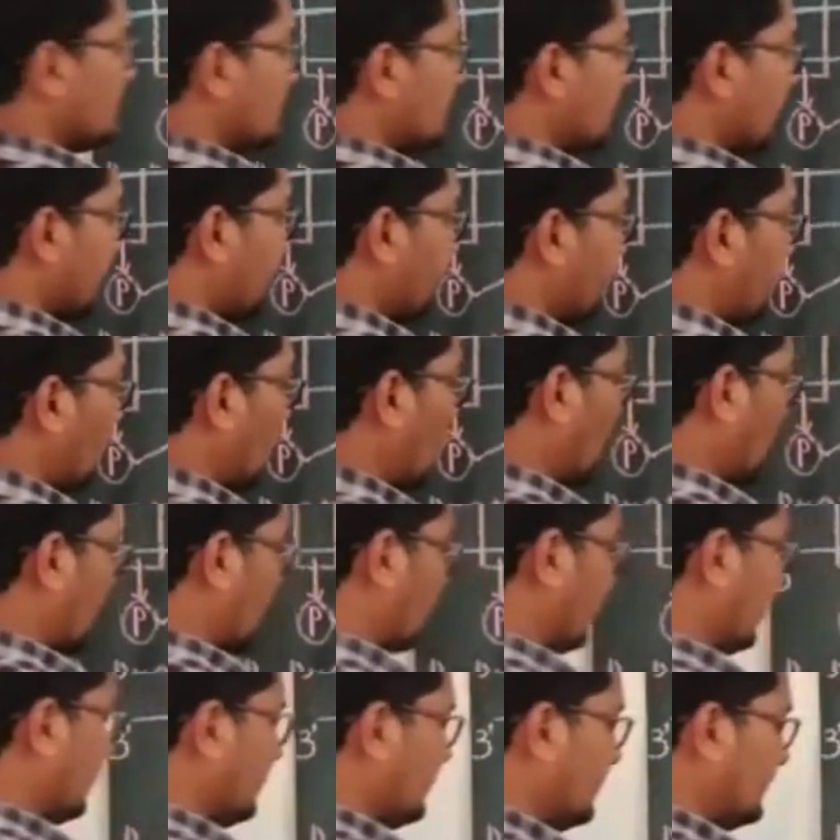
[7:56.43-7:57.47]
T
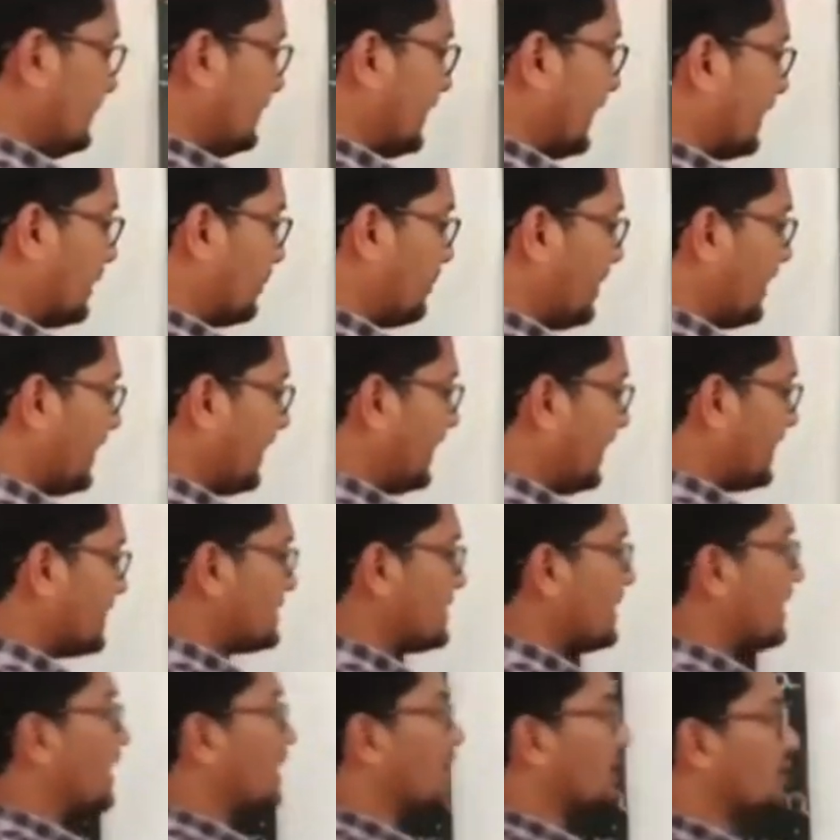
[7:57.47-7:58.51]
for
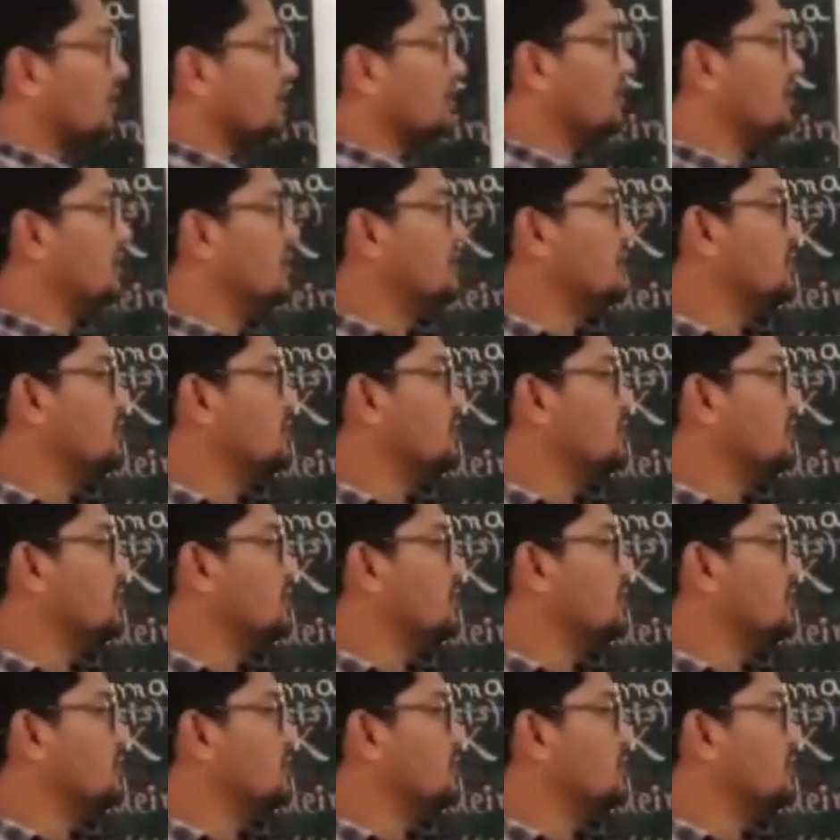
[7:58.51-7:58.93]
terminator.